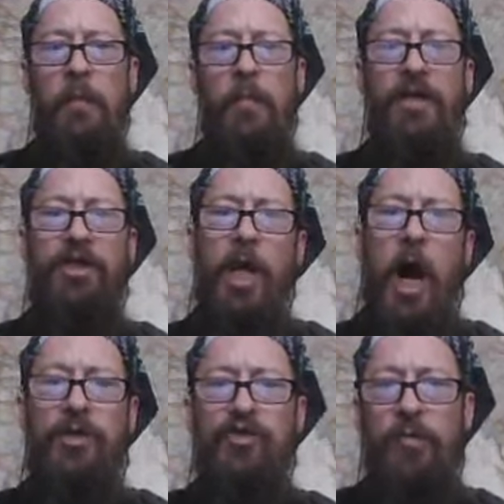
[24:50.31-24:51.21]
My
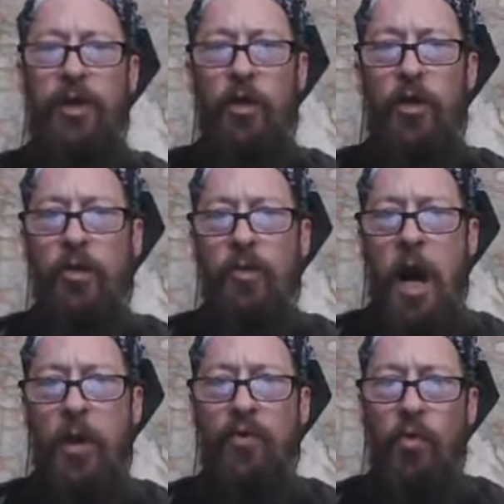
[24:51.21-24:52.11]
shots will be heard
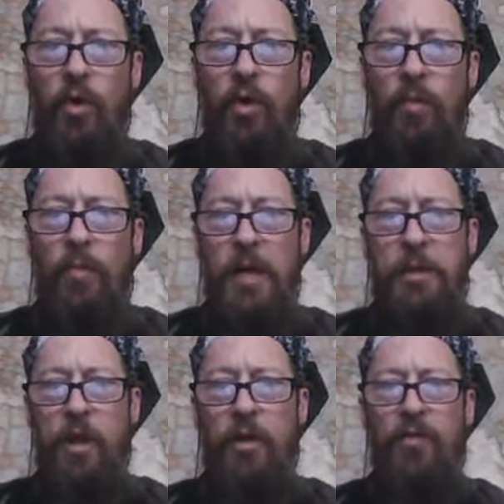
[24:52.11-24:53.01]
around the world. My
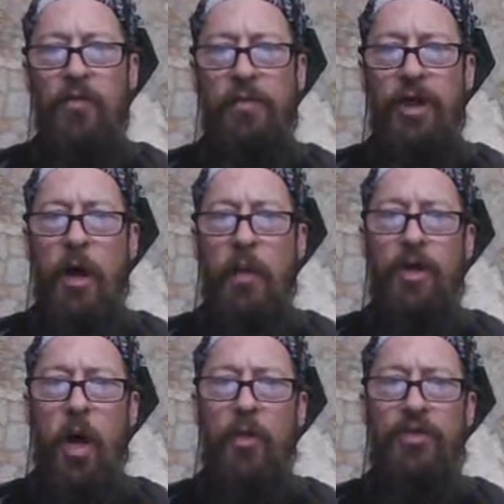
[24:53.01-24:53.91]
fury will
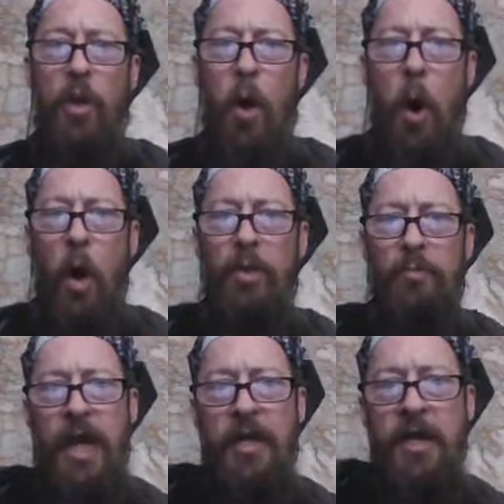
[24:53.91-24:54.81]
become known to all of
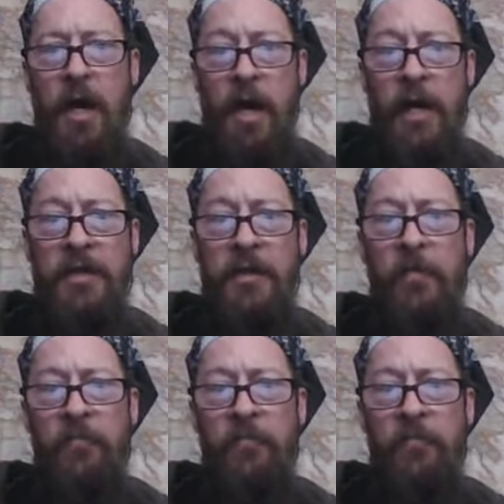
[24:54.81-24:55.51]
mankind.